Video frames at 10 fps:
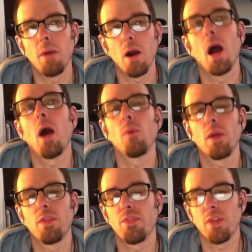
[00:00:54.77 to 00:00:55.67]
how
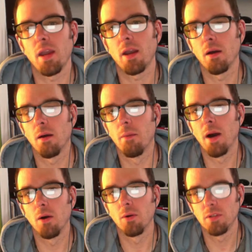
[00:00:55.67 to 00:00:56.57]
we think
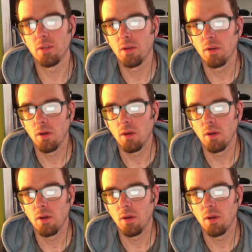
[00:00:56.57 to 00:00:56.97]
about